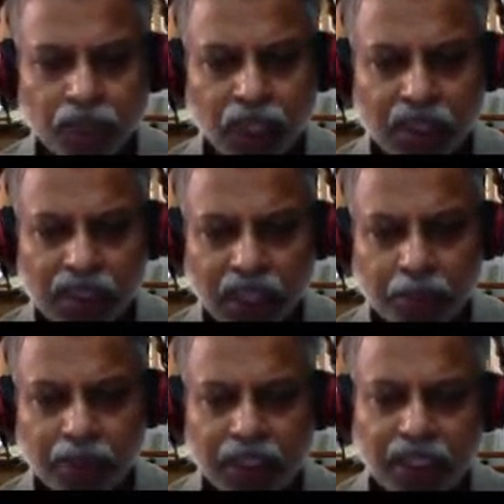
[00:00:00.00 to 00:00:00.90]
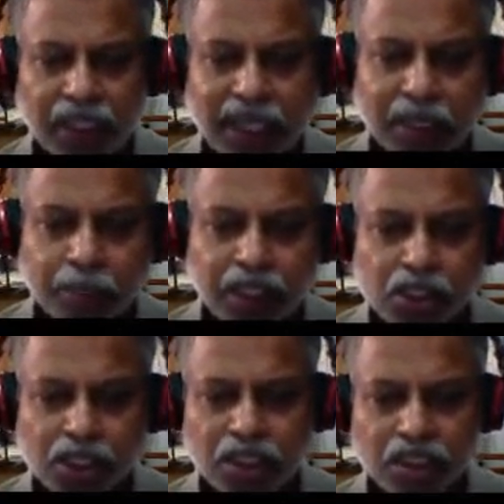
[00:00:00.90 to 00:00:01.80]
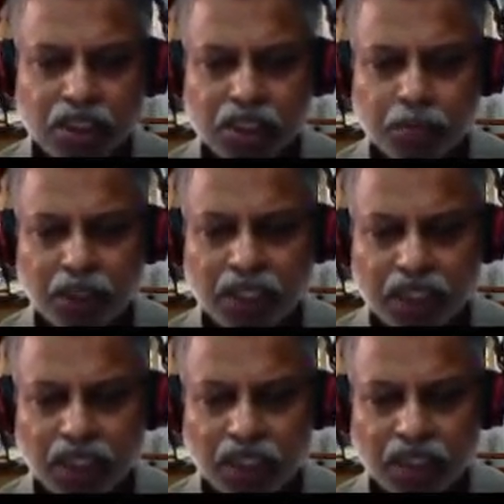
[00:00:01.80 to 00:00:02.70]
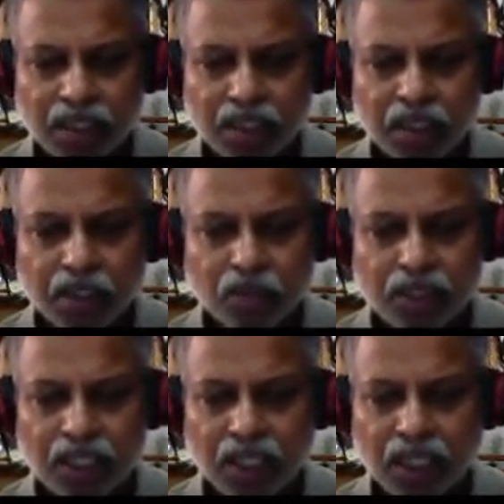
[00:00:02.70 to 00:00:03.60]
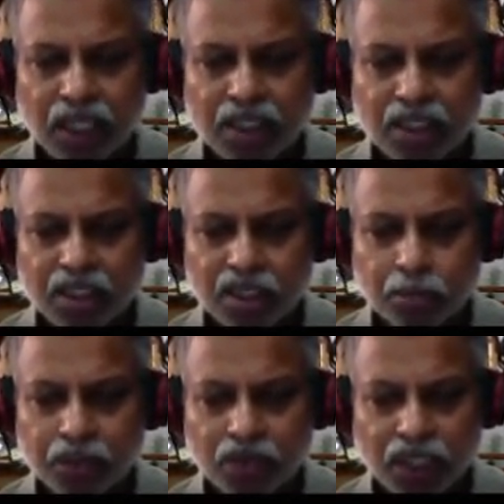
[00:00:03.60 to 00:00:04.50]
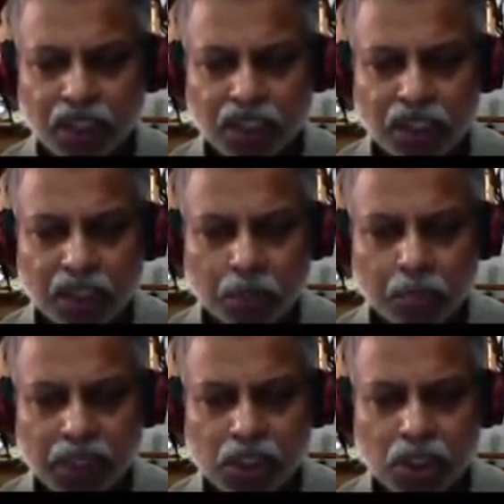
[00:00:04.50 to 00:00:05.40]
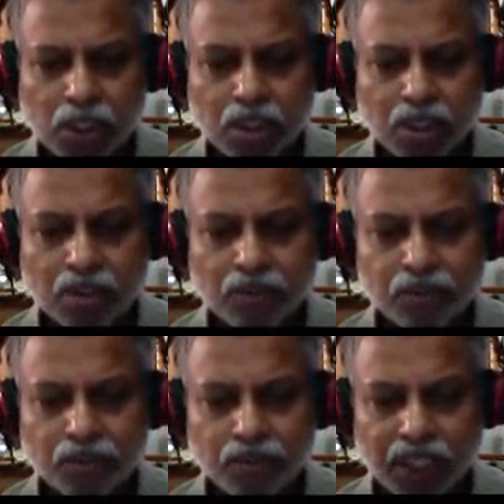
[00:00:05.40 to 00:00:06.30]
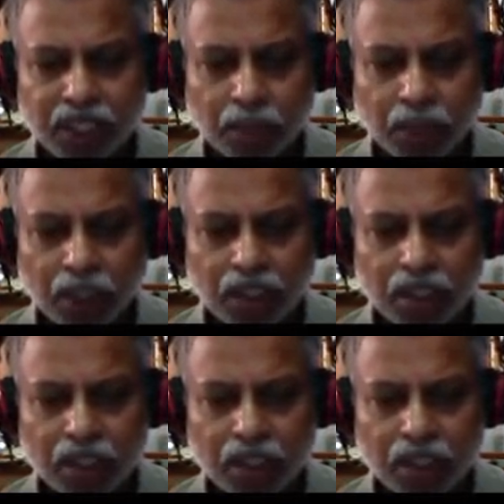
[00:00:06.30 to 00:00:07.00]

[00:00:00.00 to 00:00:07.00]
and that particular calibration is being done with a relationship between measured variable